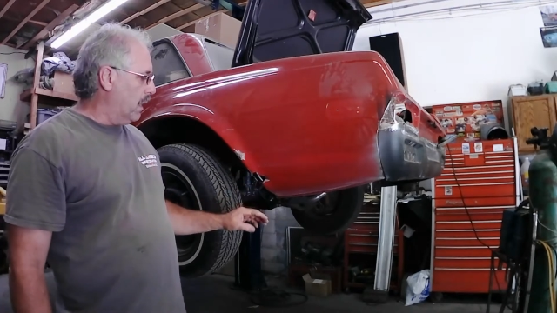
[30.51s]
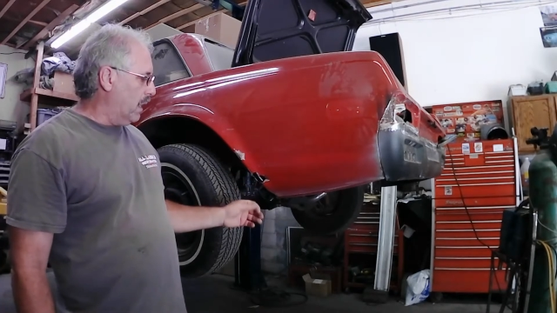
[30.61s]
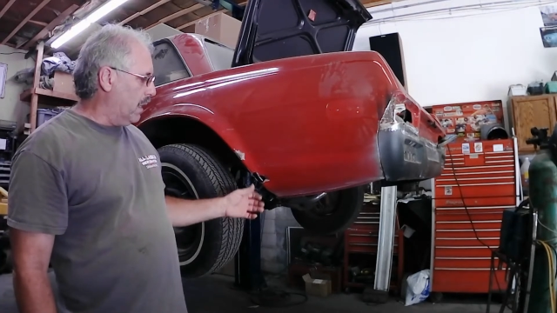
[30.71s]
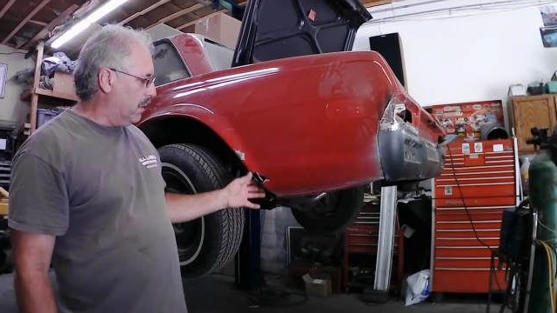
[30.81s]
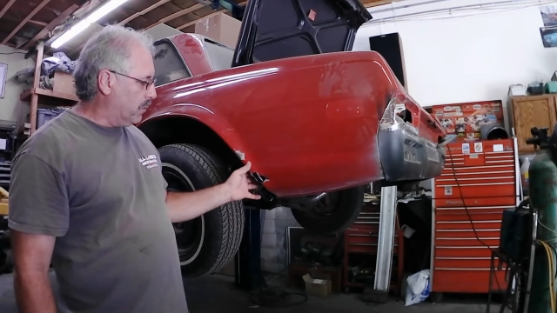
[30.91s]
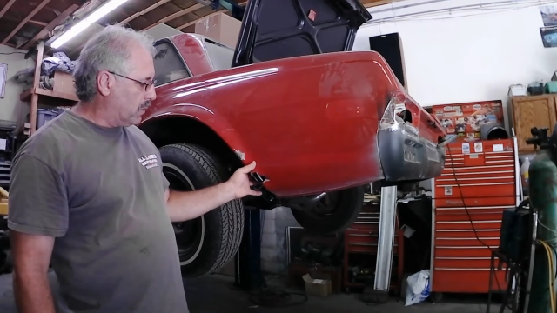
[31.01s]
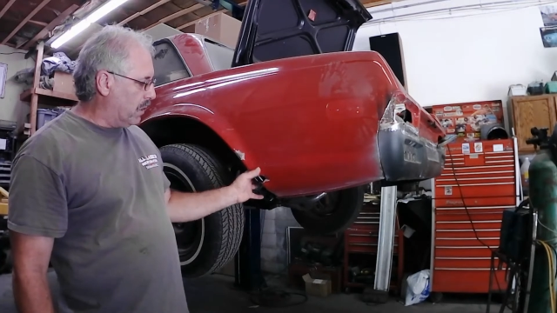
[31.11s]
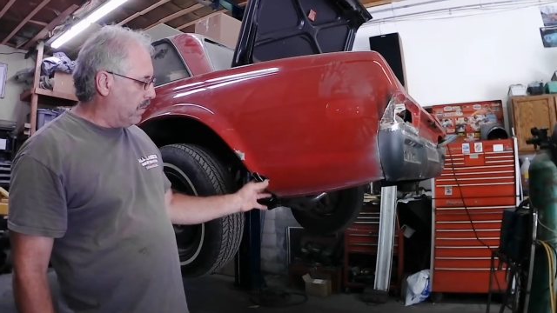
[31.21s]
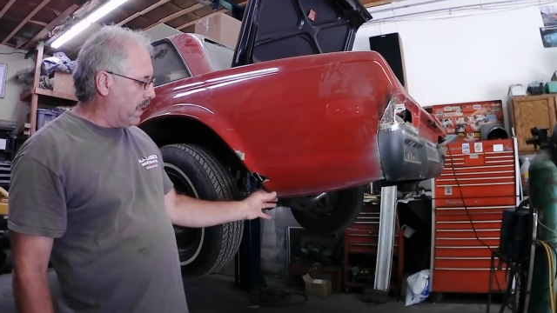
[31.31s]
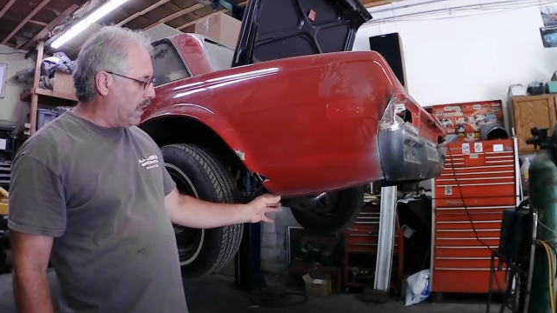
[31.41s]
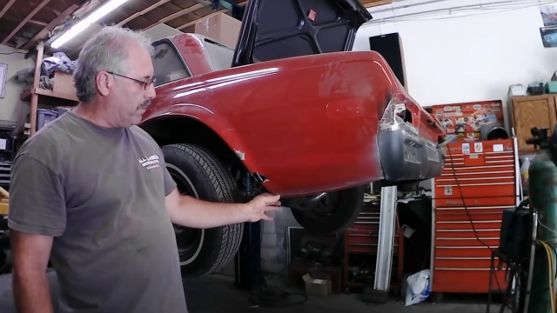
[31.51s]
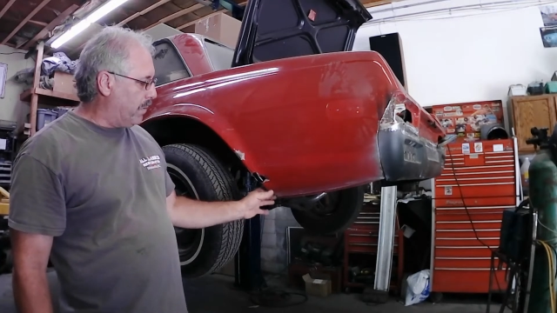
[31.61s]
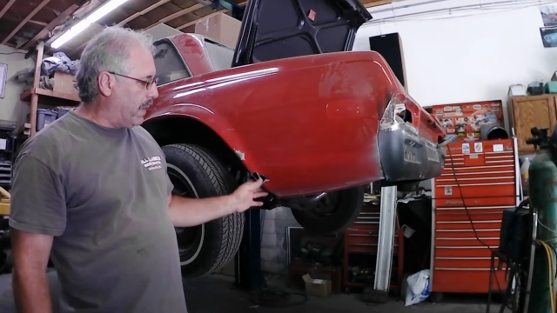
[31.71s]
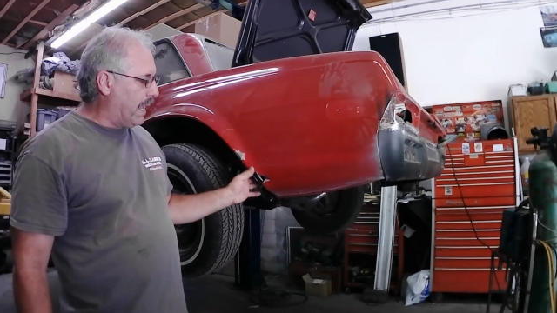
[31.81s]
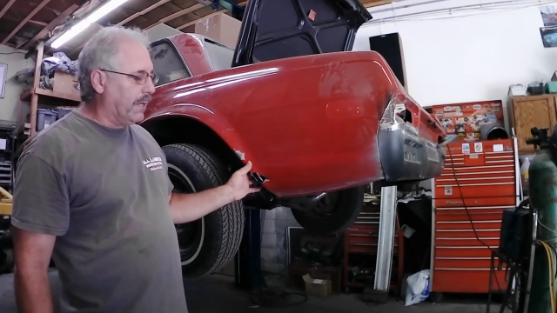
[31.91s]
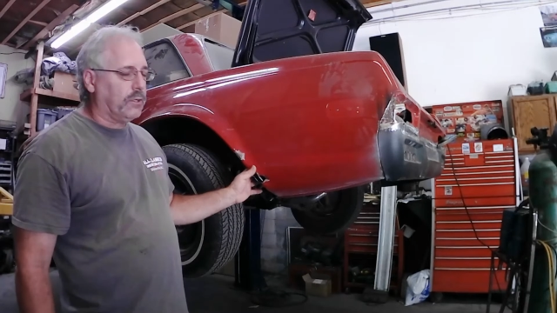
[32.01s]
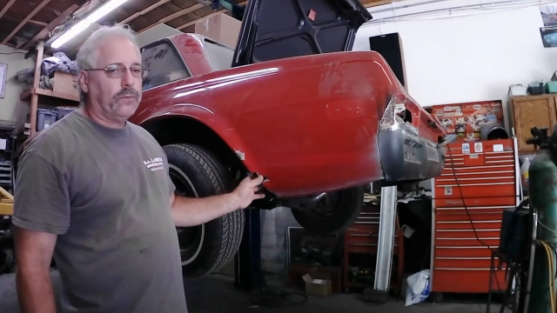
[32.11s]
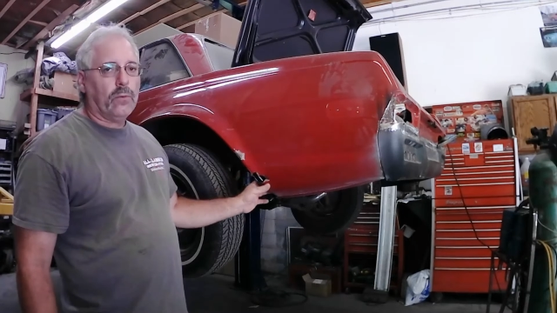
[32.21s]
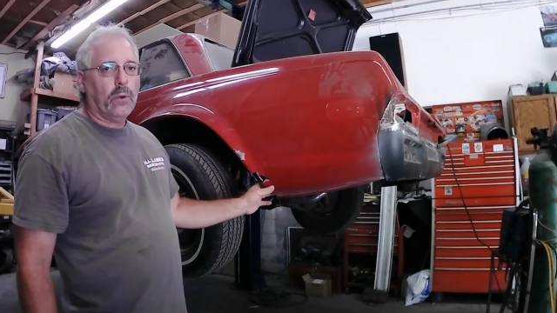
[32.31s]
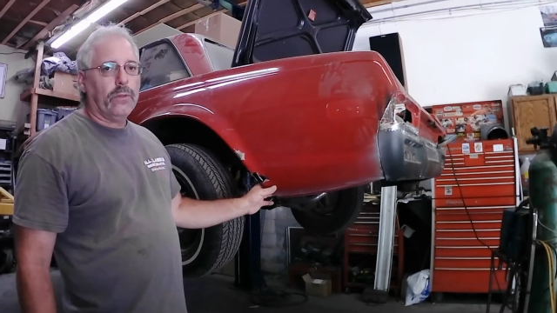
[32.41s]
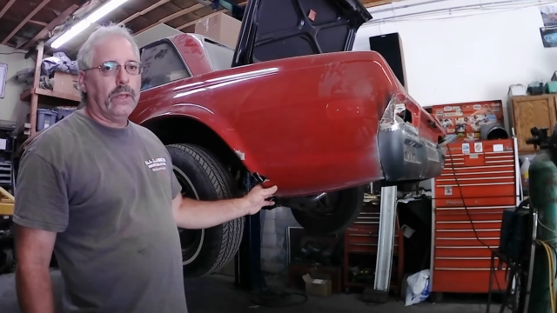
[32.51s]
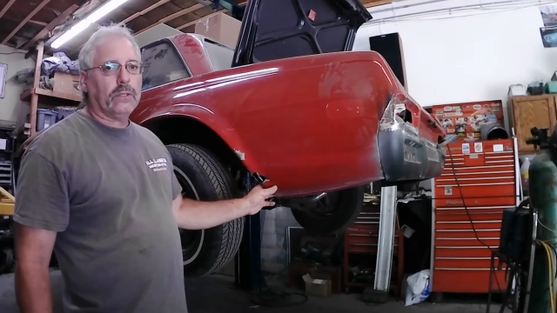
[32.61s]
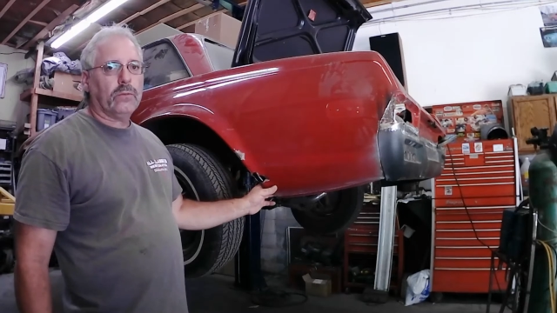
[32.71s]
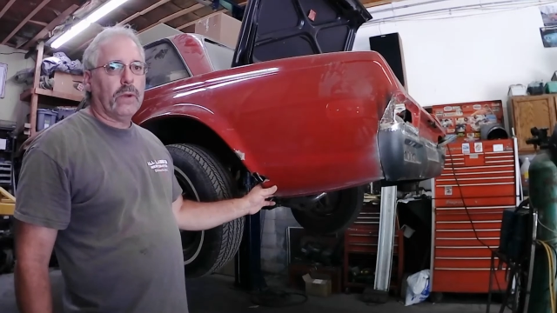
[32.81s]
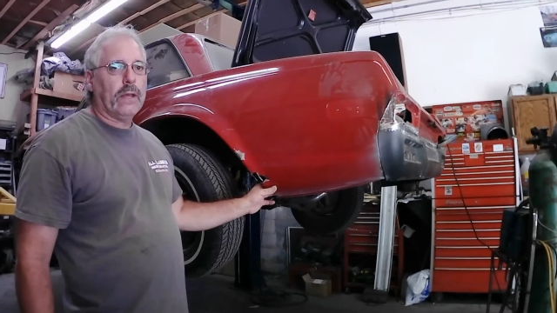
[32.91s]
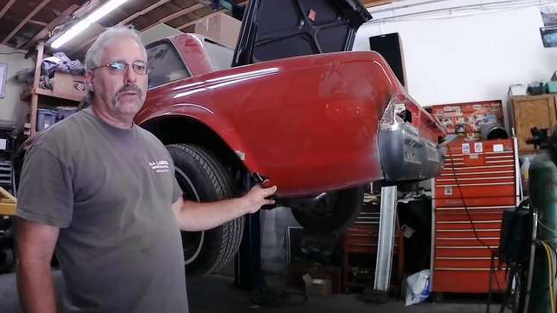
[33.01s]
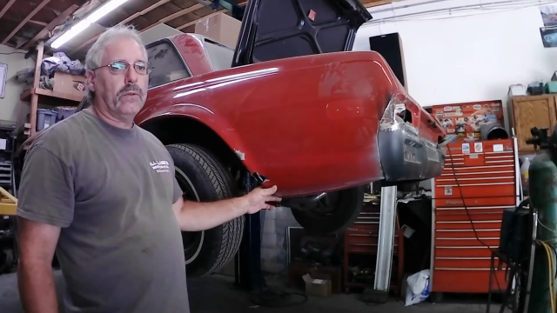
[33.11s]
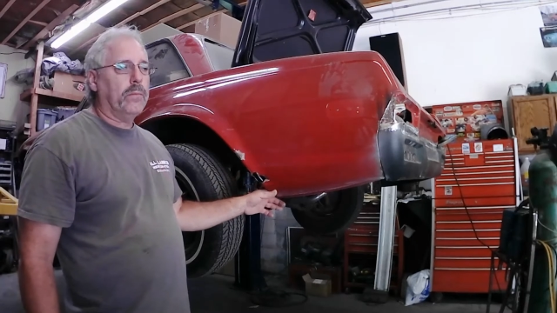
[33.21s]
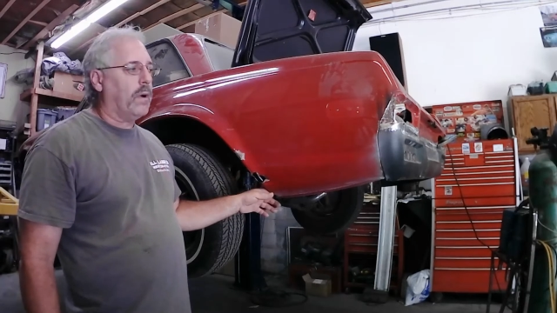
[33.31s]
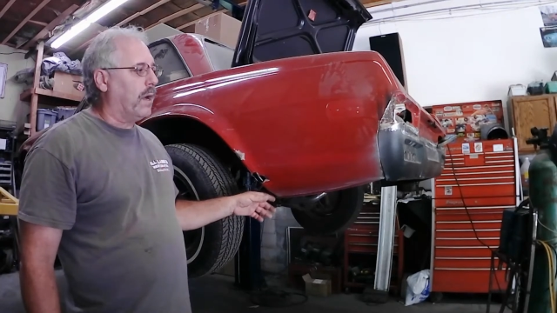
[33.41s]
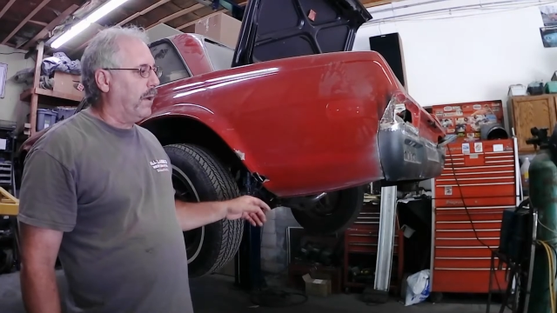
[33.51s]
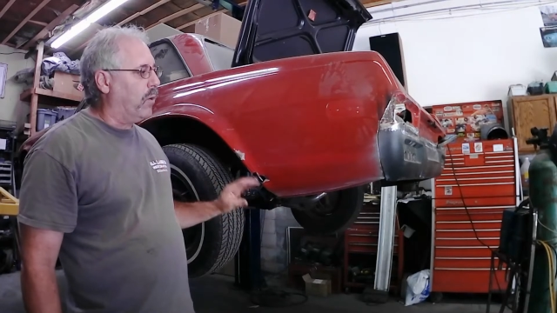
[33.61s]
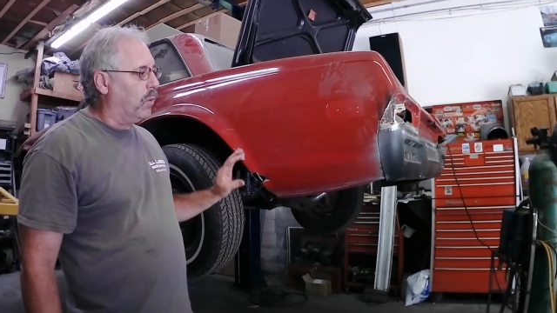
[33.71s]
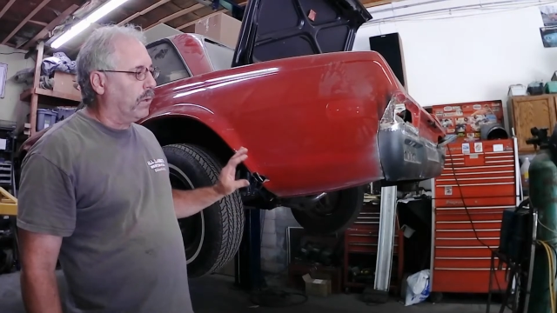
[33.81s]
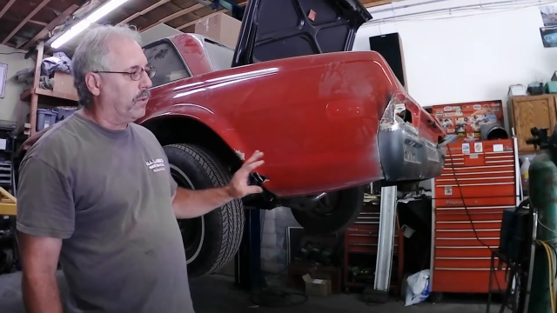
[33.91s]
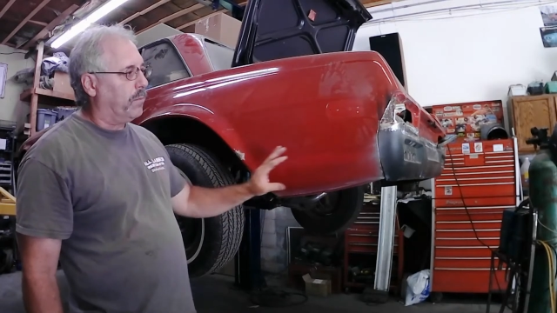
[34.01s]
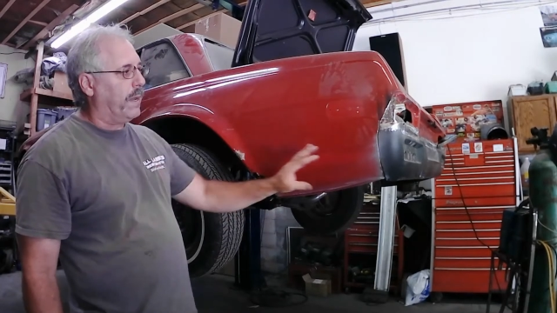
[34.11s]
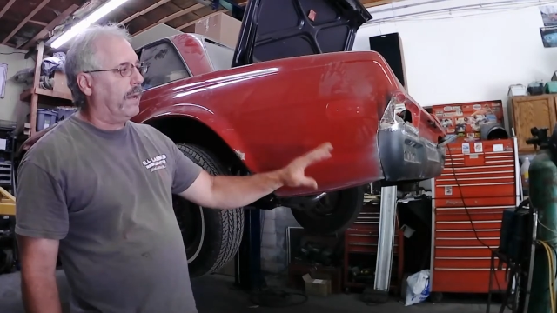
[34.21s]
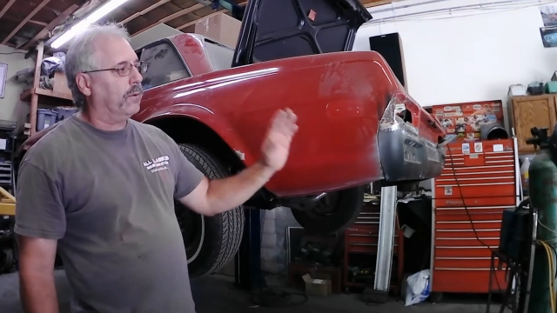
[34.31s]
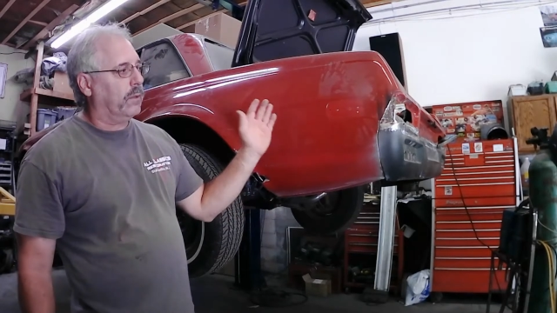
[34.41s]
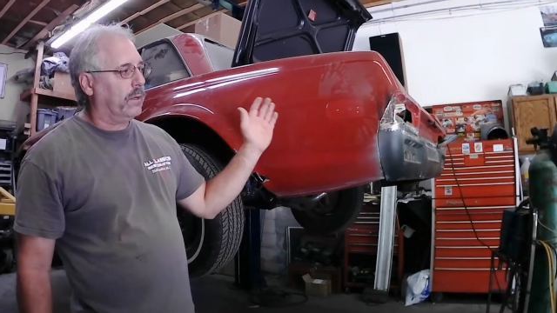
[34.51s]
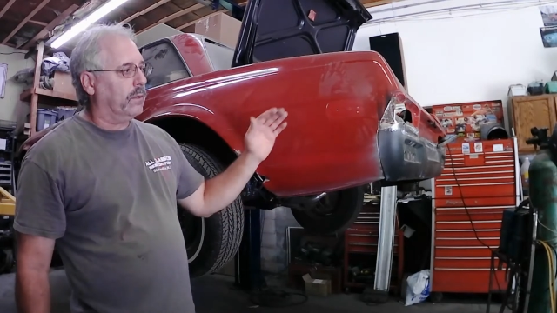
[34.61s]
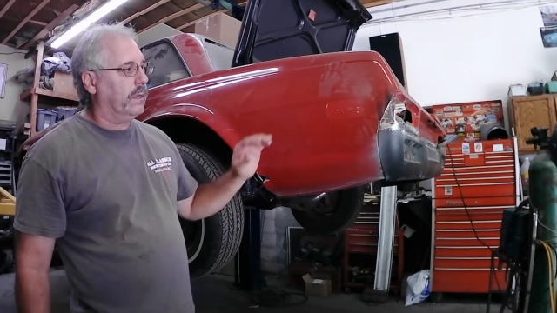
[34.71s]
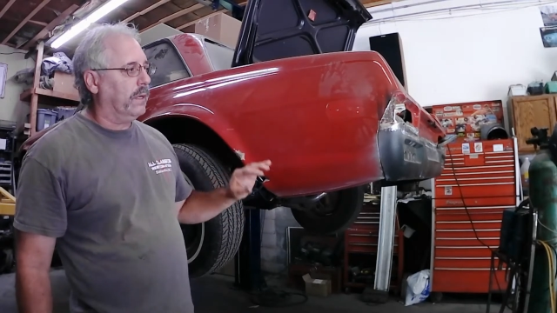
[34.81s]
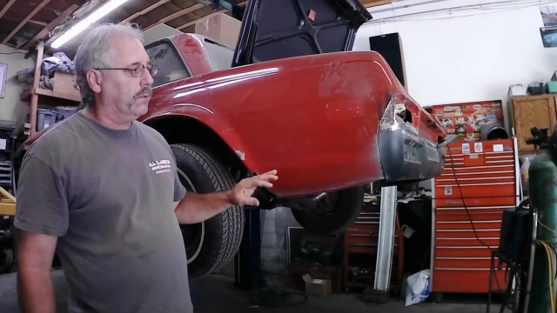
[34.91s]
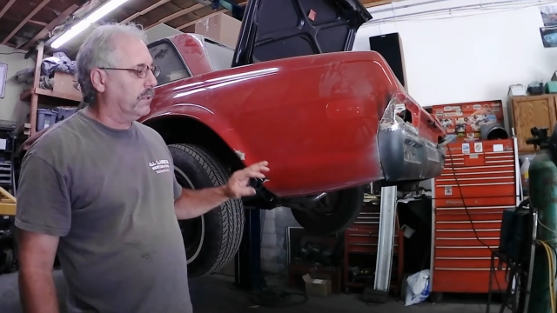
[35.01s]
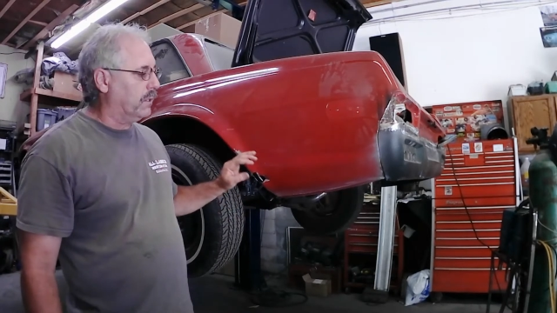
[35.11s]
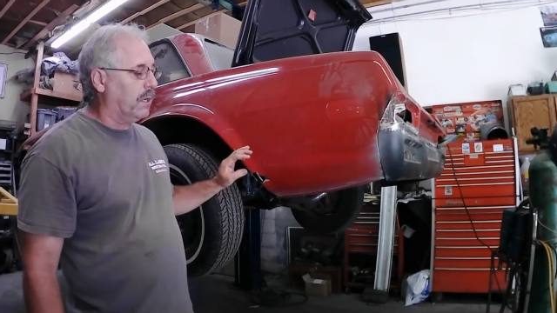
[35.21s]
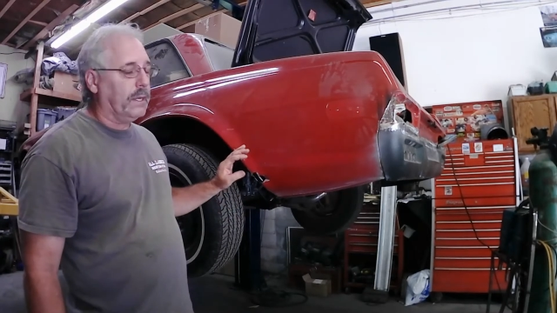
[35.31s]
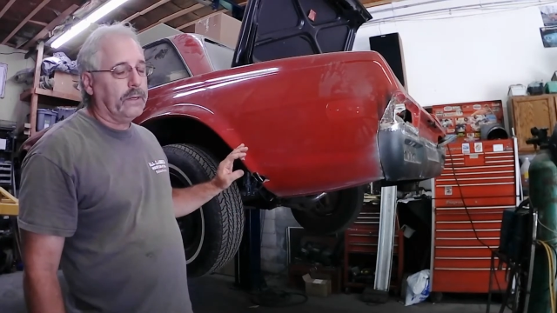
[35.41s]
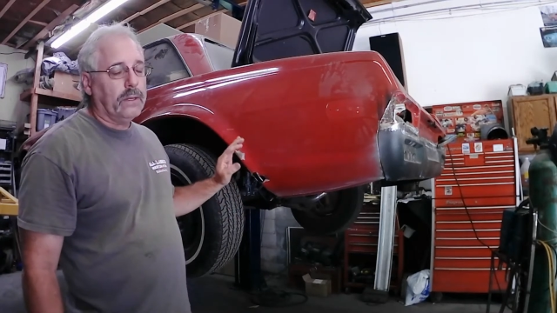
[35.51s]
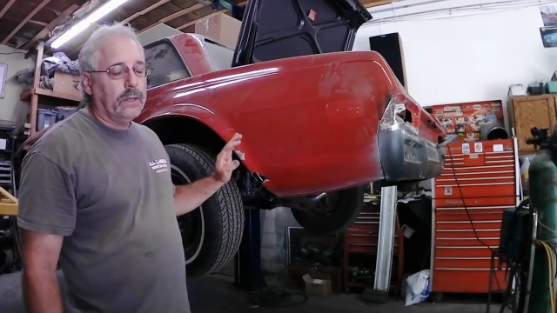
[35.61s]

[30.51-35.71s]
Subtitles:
And I'm just going to make up a patch for this rather than buy a whole another panel like on the other side.